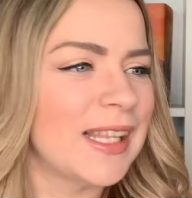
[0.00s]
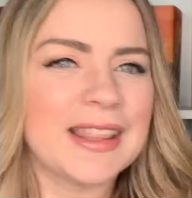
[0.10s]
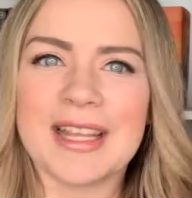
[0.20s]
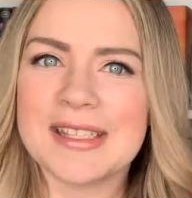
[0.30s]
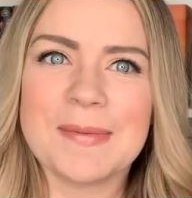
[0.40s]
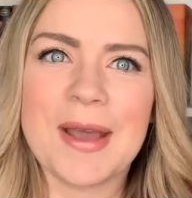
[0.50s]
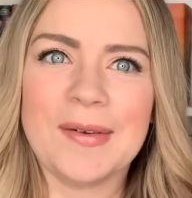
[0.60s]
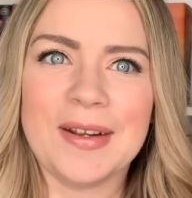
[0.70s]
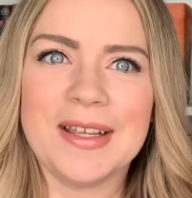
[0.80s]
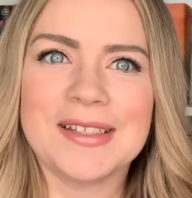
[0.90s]
that's about
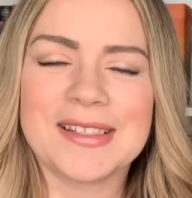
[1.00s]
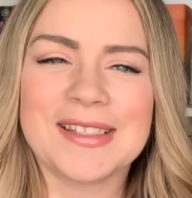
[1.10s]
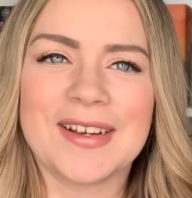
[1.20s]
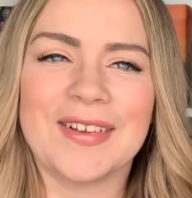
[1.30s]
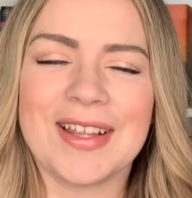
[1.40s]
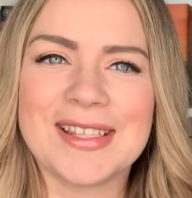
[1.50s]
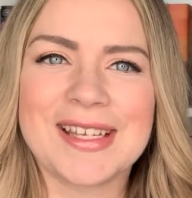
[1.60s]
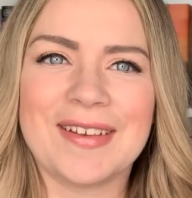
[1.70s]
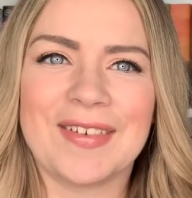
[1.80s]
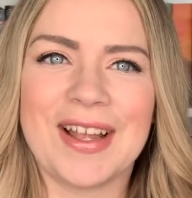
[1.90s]
it. So let's
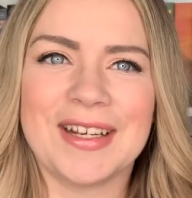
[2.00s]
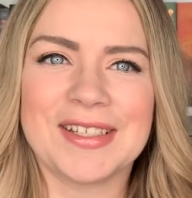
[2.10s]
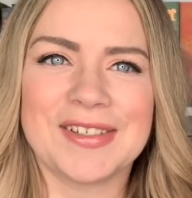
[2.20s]
get right into